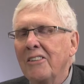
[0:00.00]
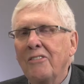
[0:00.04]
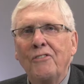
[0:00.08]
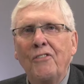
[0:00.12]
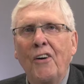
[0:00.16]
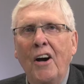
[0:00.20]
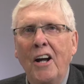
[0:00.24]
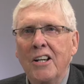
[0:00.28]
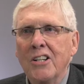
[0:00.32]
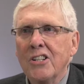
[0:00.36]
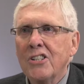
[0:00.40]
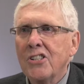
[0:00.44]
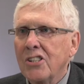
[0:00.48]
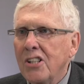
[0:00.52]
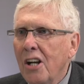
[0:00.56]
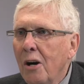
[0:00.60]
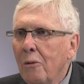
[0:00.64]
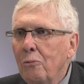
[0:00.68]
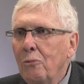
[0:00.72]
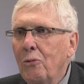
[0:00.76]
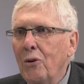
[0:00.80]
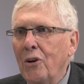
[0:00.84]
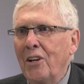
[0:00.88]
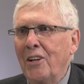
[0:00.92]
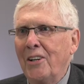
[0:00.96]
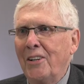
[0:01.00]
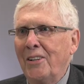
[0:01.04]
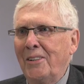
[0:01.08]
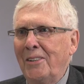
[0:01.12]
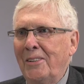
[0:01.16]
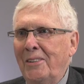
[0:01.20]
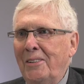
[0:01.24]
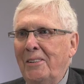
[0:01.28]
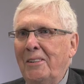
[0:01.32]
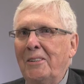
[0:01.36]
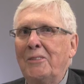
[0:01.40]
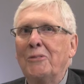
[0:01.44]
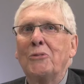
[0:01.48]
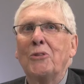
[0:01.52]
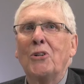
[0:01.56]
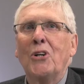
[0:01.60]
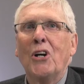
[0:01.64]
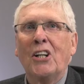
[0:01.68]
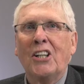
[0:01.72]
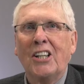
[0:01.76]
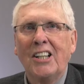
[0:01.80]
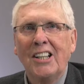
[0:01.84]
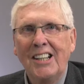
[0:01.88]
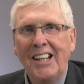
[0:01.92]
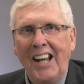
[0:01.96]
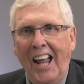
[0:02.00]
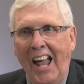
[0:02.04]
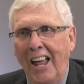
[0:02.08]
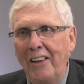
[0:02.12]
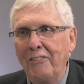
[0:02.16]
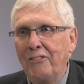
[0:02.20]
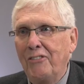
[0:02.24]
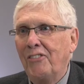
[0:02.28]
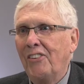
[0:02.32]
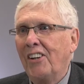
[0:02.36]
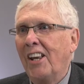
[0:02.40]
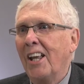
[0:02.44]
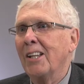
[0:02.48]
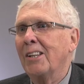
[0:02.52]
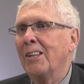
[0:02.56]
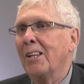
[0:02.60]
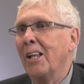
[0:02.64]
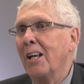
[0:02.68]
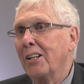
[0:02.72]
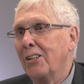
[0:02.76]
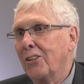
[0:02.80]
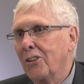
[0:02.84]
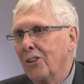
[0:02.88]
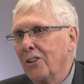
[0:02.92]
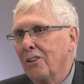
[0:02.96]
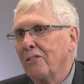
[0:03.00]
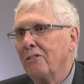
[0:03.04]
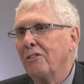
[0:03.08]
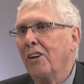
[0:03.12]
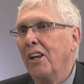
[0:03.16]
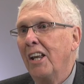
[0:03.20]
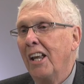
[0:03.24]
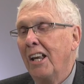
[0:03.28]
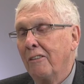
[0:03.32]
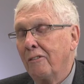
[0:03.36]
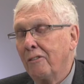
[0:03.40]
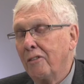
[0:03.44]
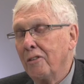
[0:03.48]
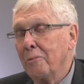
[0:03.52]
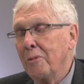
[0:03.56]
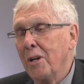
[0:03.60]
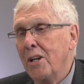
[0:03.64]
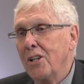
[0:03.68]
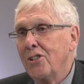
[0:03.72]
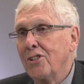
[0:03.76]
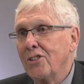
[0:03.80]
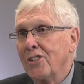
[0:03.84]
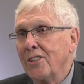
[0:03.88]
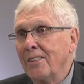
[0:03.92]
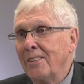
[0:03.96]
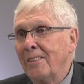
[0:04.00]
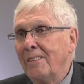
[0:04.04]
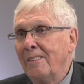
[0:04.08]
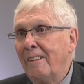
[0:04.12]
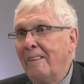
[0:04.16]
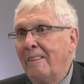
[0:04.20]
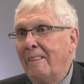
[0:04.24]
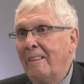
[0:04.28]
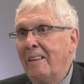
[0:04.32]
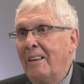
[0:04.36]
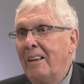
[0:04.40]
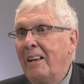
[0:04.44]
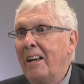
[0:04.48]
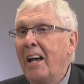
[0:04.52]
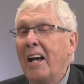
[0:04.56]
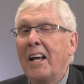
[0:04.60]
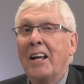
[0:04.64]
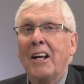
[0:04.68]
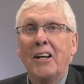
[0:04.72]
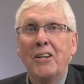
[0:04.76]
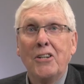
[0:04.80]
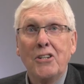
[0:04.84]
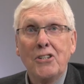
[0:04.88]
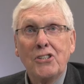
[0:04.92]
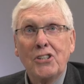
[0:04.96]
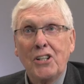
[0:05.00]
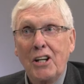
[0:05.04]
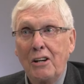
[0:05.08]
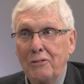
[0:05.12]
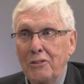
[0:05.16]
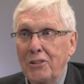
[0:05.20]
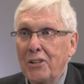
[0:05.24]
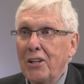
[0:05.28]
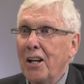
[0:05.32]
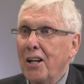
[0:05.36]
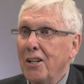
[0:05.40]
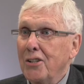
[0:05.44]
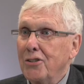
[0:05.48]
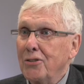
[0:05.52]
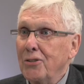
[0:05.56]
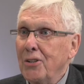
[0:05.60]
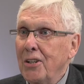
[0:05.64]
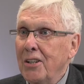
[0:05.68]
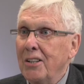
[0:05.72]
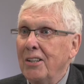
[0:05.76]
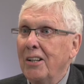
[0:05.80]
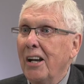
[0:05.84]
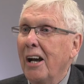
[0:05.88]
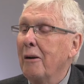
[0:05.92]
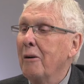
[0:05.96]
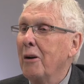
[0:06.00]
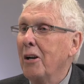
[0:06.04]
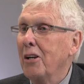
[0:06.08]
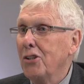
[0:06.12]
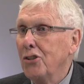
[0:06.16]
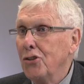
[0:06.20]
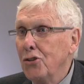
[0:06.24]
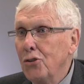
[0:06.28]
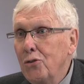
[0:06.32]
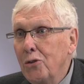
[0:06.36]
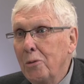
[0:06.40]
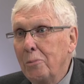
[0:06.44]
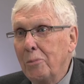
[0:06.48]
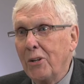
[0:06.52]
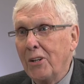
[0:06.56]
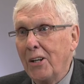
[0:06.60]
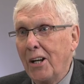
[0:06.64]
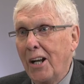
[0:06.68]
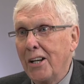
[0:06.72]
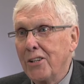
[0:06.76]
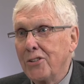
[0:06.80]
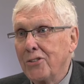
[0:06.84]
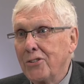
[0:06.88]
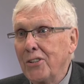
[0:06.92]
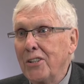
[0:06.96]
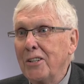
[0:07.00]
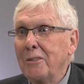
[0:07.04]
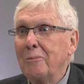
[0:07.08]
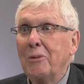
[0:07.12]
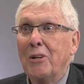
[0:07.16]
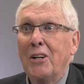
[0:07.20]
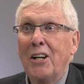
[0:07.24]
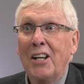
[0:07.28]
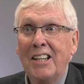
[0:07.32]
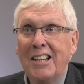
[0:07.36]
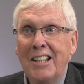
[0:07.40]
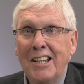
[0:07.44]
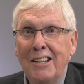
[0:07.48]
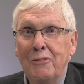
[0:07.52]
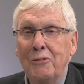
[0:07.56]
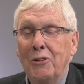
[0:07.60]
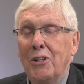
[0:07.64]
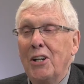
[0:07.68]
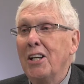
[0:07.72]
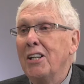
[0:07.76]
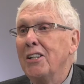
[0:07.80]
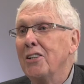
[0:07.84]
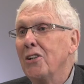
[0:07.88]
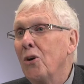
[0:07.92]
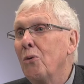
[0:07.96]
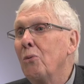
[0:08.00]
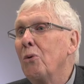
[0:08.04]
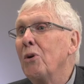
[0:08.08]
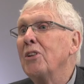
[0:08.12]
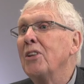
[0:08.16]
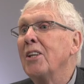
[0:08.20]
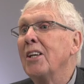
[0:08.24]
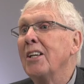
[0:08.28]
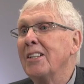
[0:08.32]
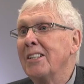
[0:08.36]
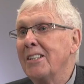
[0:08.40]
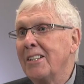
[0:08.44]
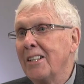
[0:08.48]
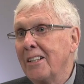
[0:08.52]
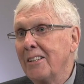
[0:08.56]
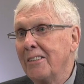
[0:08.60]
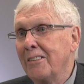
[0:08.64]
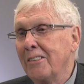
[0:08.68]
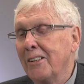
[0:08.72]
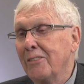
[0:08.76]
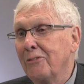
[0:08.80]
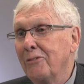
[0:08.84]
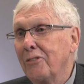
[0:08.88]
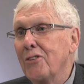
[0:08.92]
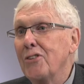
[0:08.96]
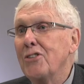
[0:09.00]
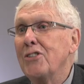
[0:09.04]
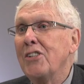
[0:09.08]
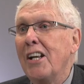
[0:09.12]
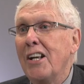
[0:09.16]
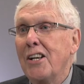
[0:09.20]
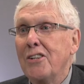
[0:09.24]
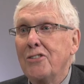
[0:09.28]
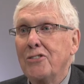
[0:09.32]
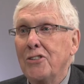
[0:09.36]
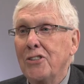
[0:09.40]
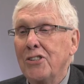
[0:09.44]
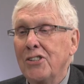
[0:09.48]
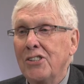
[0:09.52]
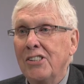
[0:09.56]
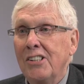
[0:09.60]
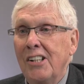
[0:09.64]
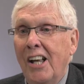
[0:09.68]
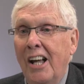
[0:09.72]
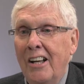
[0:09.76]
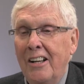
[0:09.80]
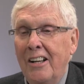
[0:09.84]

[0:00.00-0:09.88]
to find somewhere where I could get that current information. And I discovered ASHRAE. And I knew about ASHRAE, but I didn't really know what they had done. The first ASHRAE